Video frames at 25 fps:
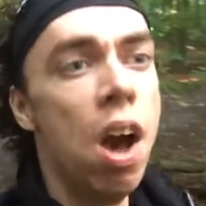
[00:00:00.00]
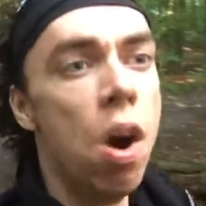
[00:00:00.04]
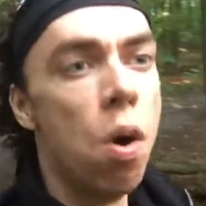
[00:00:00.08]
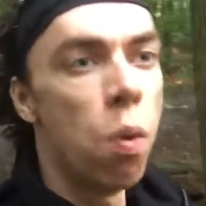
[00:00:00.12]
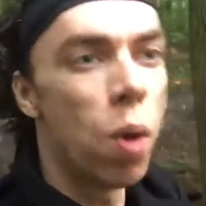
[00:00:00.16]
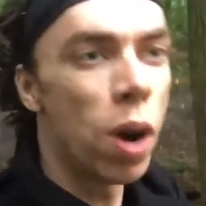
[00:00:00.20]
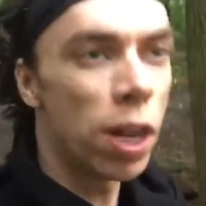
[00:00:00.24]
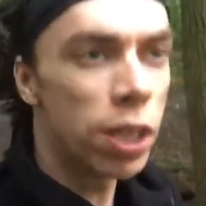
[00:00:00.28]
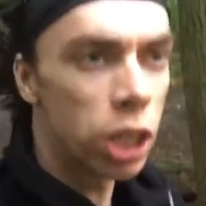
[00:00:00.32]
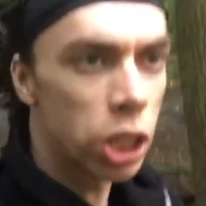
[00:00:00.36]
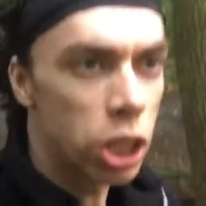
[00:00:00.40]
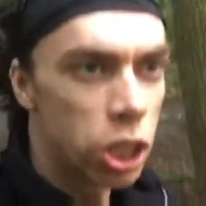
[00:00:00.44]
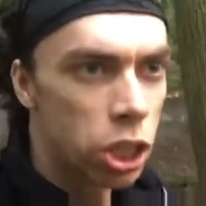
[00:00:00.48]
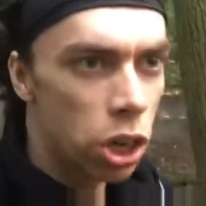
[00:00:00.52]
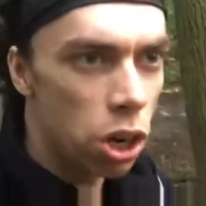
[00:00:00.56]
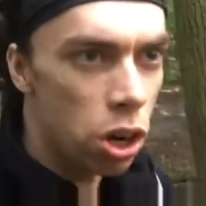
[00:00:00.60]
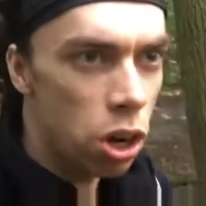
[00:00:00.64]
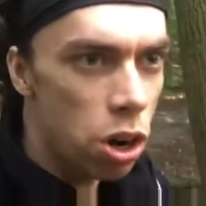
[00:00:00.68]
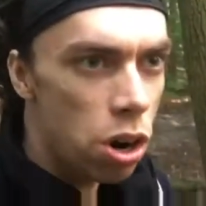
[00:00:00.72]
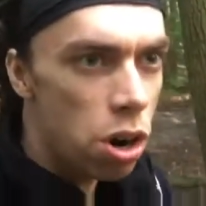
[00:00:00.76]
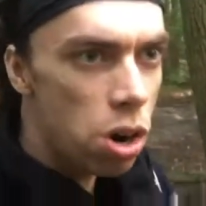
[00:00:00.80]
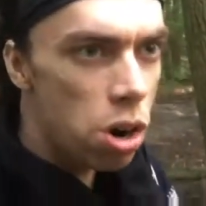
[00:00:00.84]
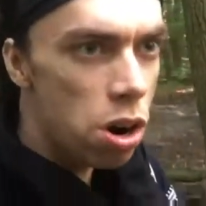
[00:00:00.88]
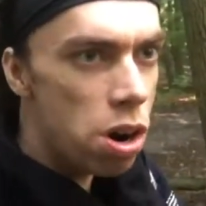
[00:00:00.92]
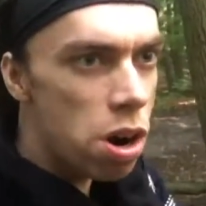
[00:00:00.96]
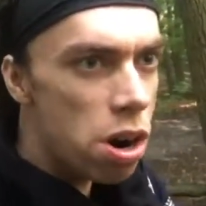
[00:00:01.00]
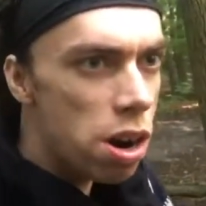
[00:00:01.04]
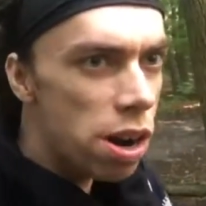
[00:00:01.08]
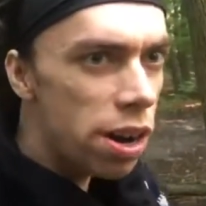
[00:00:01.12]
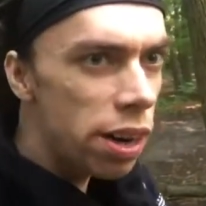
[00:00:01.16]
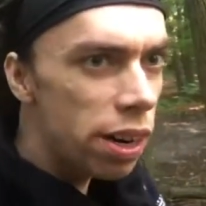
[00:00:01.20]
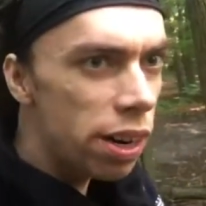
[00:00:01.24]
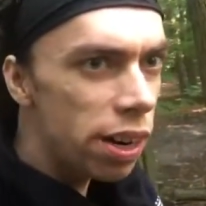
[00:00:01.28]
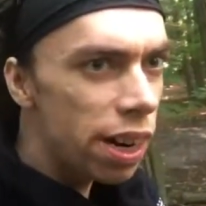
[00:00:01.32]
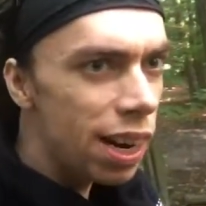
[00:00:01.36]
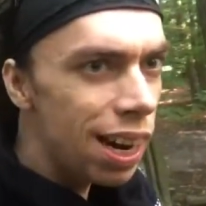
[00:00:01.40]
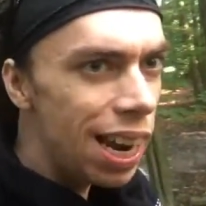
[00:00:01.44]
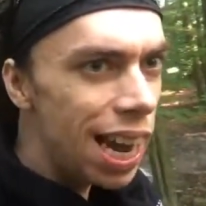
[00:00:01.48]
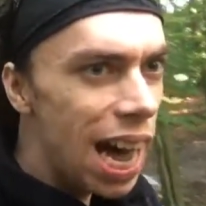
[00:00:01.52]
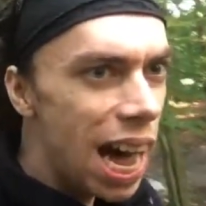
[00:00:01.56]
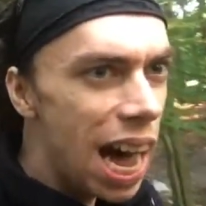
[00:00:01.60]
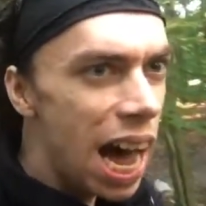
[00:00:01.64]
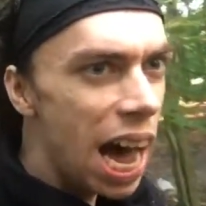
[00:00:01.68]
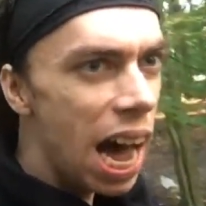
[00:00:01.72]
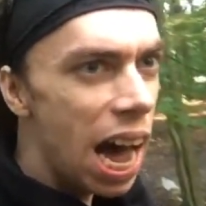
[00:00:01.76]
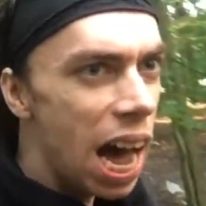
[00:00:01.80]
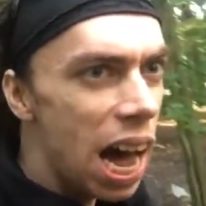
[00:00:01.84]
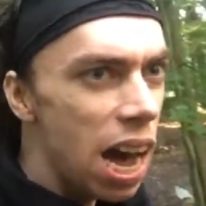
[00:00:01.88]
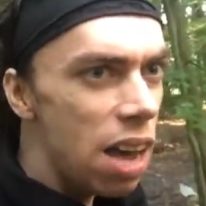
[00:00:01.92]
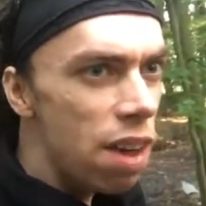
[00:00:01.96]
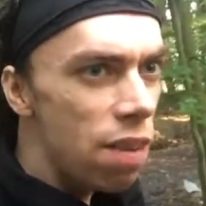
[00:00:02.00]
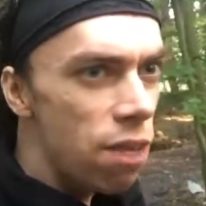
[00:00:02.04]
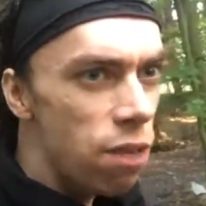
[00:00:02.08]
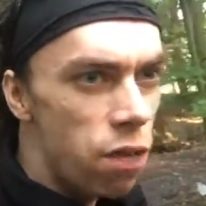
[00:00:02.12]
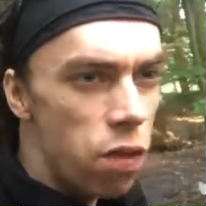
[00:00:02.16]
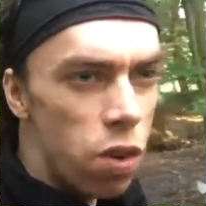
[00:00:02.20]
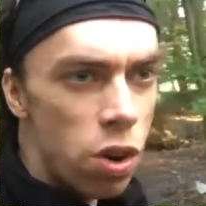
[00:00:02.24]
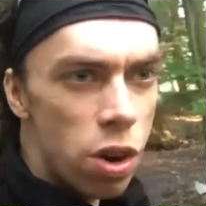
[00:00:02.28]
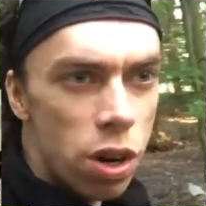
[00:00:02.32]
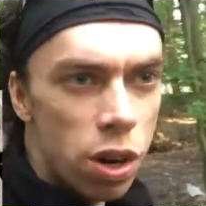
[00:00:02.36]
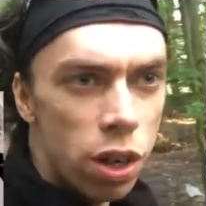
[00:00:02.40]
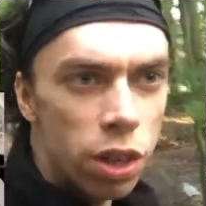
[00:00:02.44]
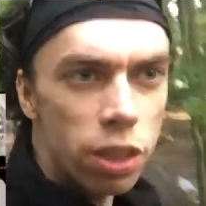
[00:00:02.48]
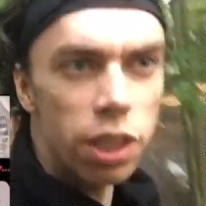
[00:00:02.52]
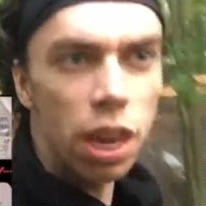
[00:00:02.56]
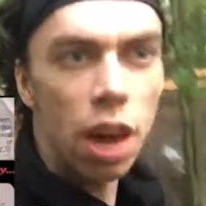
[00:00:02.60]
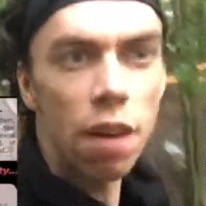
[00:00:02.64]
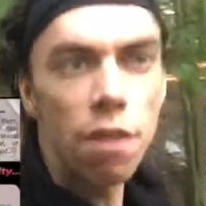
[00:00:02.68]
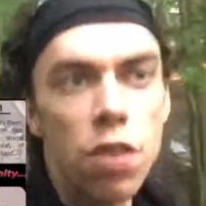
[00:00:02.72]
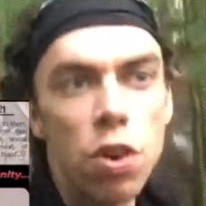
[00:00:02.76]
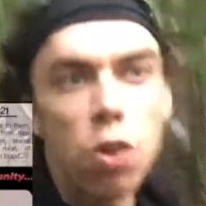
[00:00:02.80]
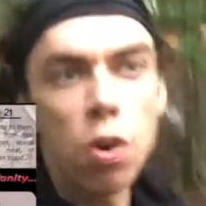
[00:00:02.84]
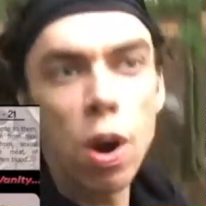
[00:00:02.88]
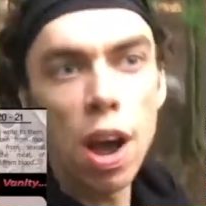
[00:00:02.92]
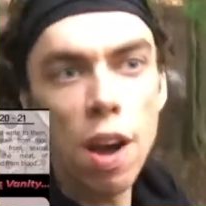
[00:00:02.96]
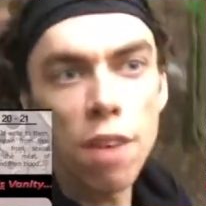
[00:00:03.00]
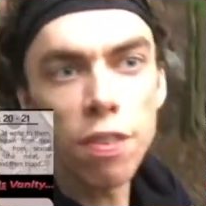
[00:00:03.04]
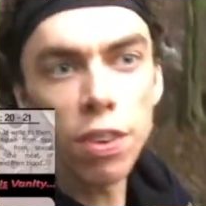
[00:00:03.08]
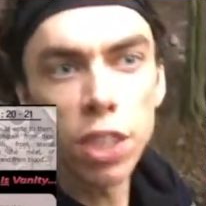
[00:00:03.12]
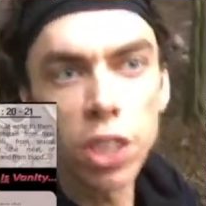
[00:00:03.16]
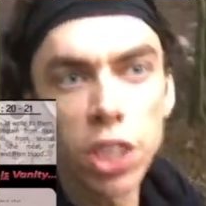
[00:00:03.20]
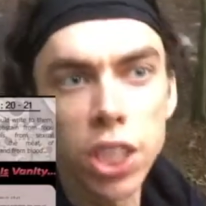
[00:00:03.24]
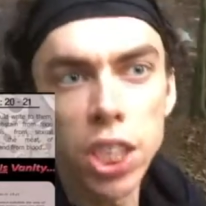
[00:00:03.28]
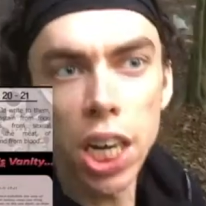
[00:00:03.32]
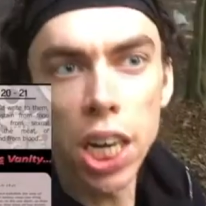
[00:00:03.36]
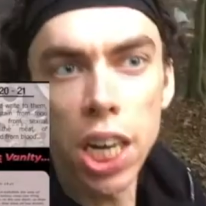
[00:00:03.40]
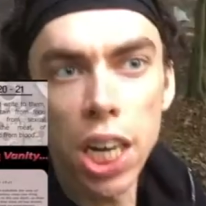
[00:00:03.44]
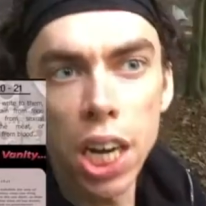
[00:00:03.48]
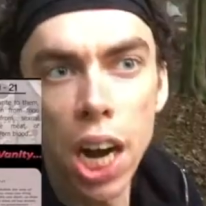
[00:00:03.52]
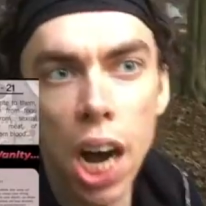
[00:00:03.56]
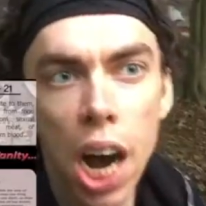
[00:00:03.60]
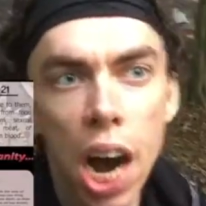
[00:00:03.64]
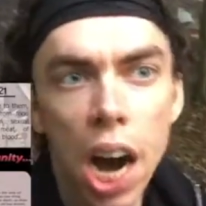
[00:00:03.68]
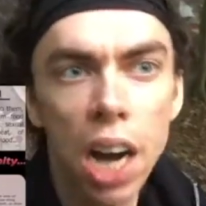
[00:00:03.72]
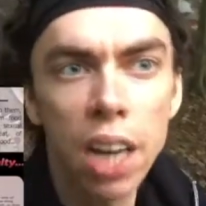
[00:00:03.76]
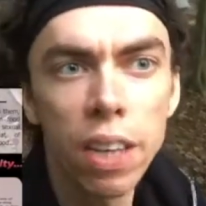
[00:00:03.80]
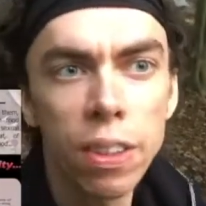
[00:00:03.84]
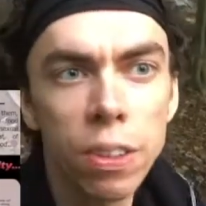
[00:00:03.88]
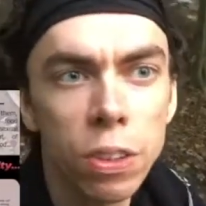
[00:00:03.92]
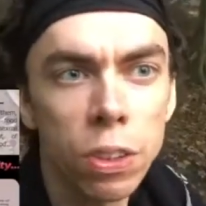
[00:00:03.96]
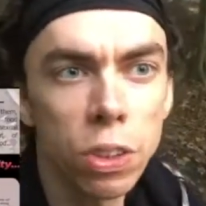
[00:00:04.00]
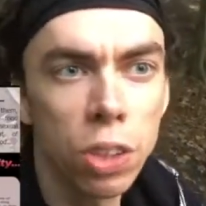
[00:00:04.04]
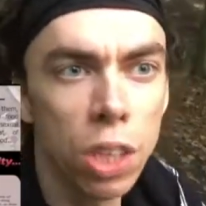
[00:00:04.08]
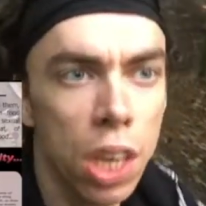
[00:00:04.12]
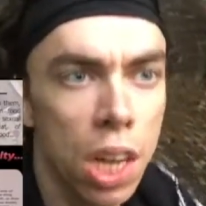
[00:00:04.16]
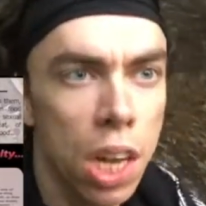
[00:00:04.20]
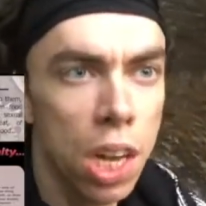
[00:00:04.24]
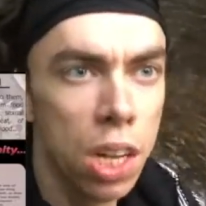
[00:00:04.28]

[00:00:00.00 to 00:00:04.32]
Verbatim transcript: What is your life worth? Have you ever done?